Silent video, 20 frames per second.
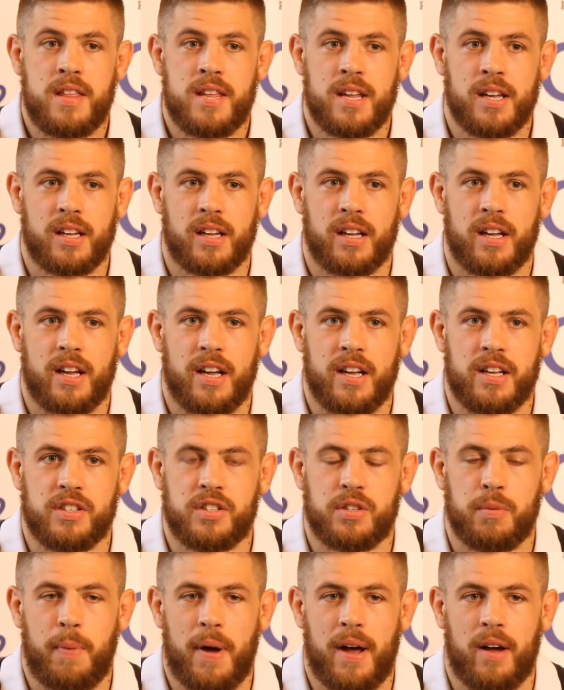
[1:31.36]
I think
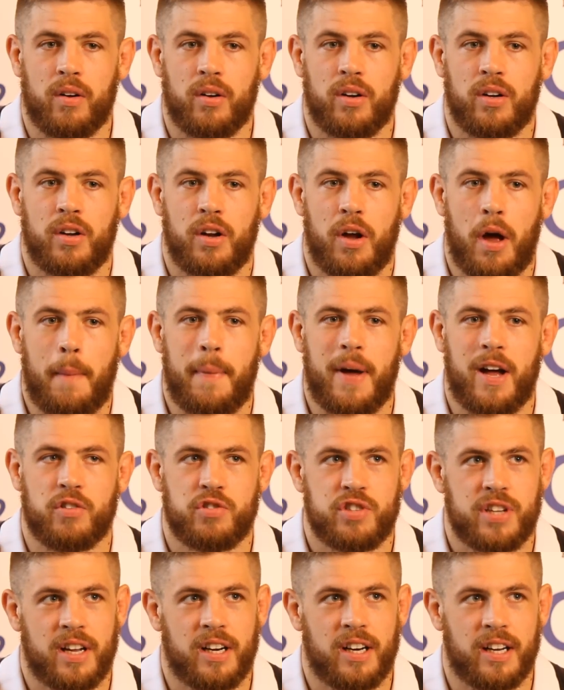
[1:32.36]
it's
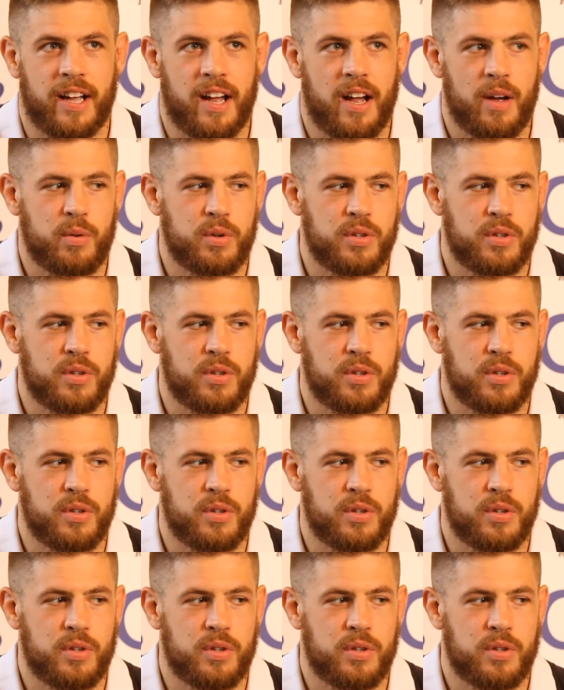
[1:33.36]
about channeling.